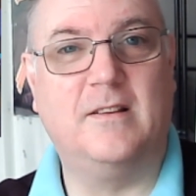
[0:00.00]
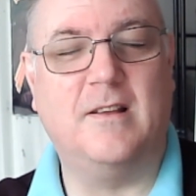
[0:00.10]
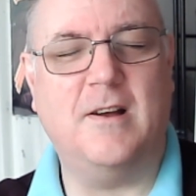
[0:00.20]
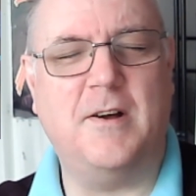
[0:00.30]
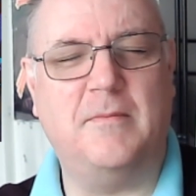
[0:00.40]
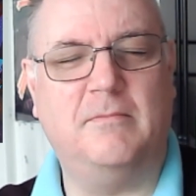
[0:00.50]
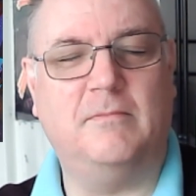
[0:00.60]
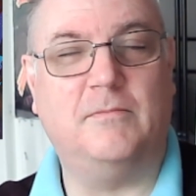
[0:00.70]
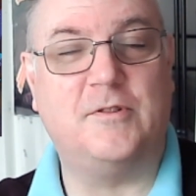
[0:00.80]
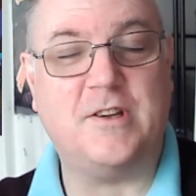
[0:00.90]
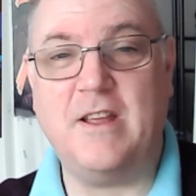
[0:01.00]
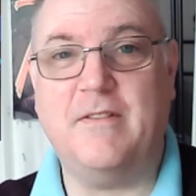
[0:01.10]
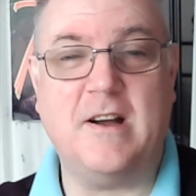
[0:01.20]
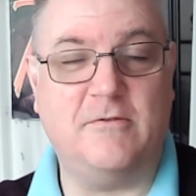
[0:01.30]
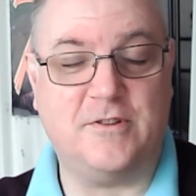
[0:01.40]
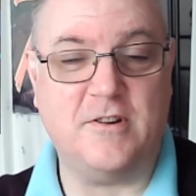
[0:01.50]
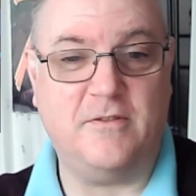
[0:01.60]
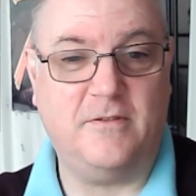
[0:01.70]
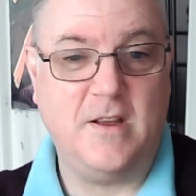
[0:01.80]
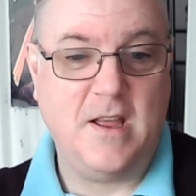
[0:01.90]
the Steve Howe stuff,
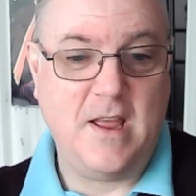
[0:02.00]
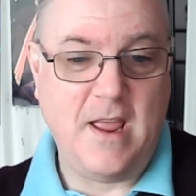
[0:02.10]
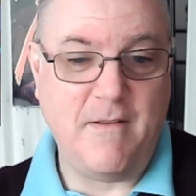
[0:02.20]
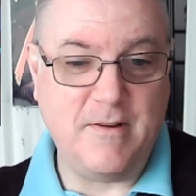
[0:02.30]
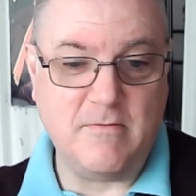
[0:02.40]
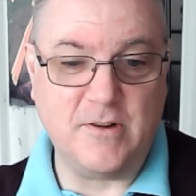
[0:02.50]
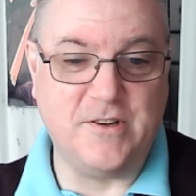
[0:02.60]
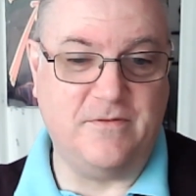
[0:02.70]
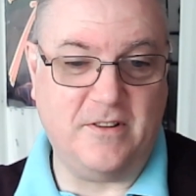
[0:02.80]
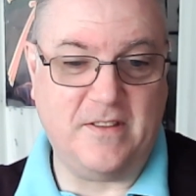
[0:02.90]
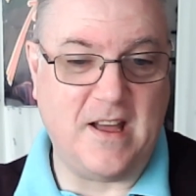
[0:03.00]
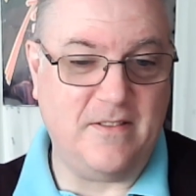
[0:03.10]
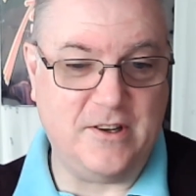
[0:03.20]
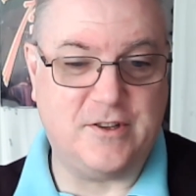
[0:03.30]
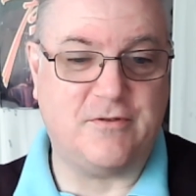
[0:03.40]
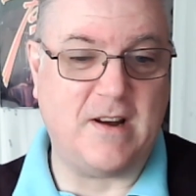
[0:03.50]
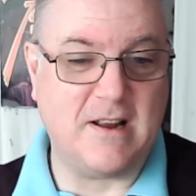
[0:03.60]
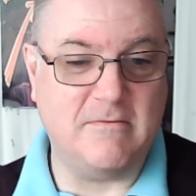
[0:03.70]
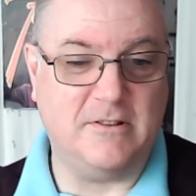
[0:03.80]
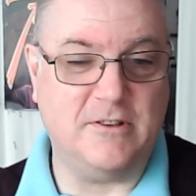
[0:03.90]
if it wasn't for that, this track
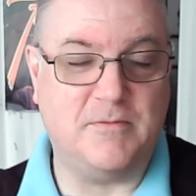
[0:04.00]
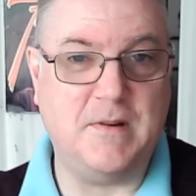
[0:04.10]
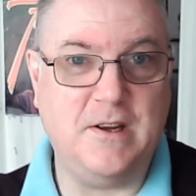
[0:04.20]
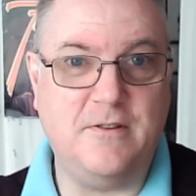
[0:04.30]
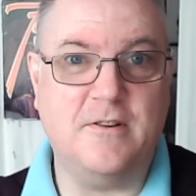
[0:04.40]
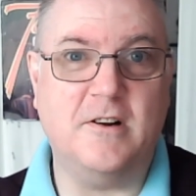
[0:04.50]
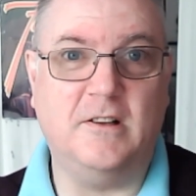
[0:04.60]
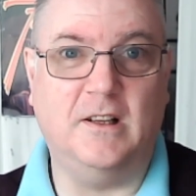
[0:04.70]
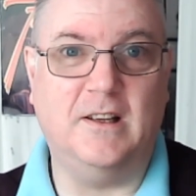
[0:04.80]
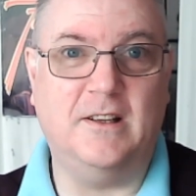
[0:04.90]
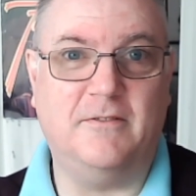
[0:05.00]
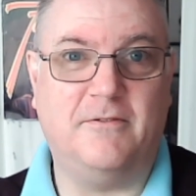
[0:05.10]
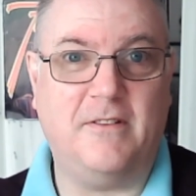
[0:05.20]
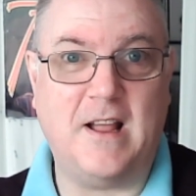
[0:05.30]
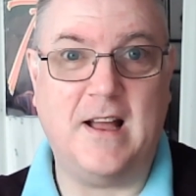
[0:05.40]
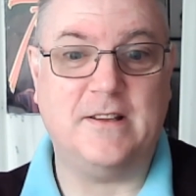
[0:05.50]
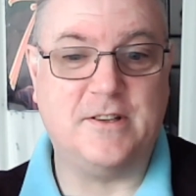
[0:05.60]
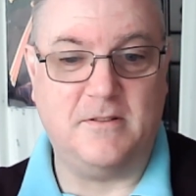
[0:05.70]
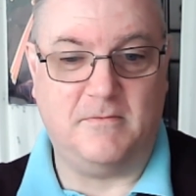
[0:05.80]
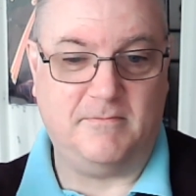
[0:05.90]
would just be dull and
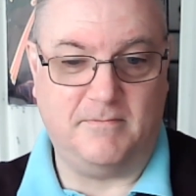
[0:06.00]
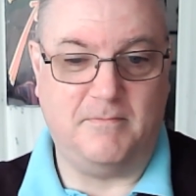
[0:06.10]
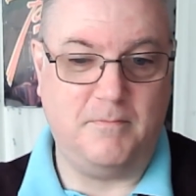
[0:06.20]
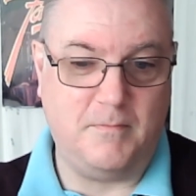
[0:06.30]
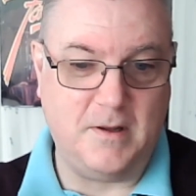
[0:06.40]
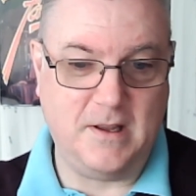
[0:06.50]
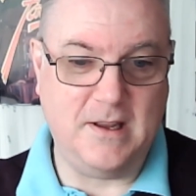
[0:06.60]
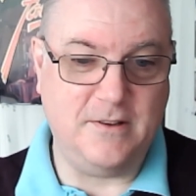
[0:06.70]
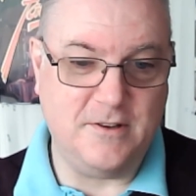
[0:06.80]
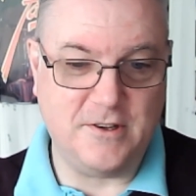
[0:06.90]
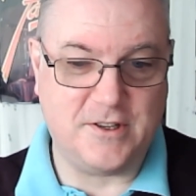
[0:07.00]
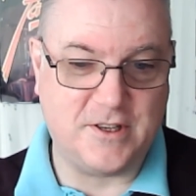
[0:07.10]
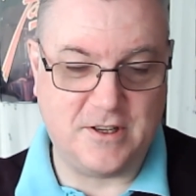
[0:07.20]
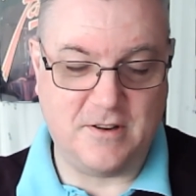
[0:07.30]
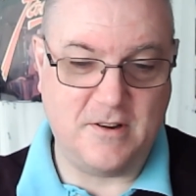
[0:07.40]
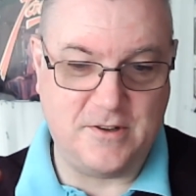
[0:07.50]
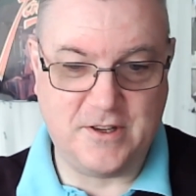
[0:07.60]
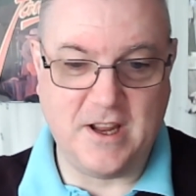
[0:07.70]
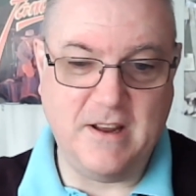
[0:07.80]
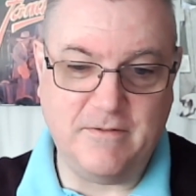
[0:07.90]
flat. But it does,
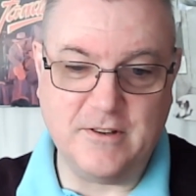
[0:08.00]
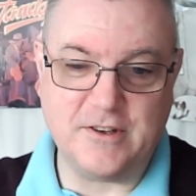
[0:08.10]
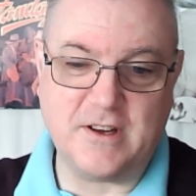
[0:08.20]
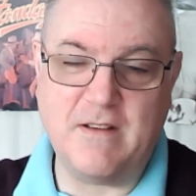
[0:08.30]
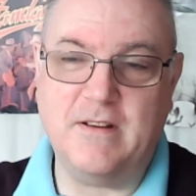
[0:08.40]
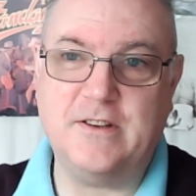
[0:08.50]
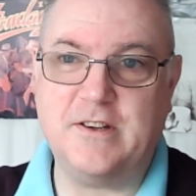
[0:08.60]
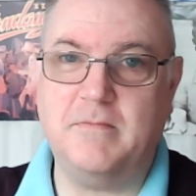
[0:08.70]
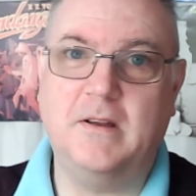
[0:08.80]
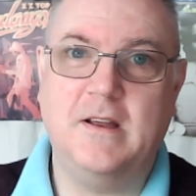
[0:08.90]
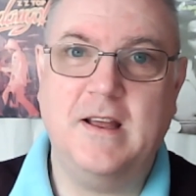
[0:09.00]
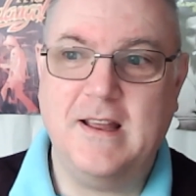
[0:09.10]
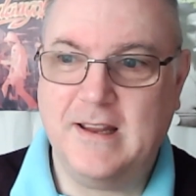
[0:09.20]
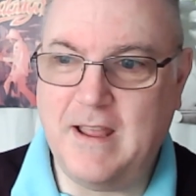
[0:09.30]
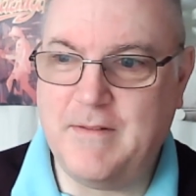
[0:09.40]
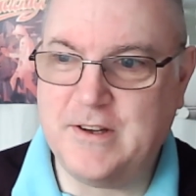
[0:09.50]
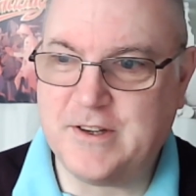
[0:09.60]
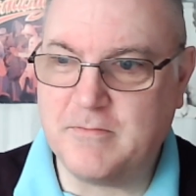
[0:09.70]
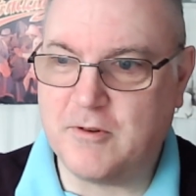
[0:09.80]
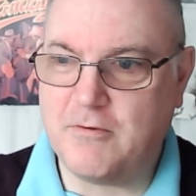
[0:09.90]
Steve does give it
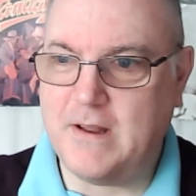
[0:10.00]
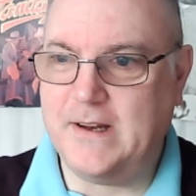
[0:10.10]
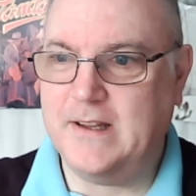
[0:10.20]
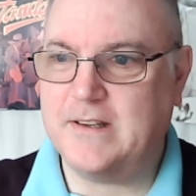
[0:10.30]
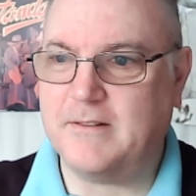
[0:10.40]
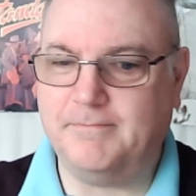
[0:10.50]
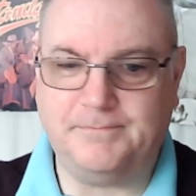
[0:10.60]
some credit.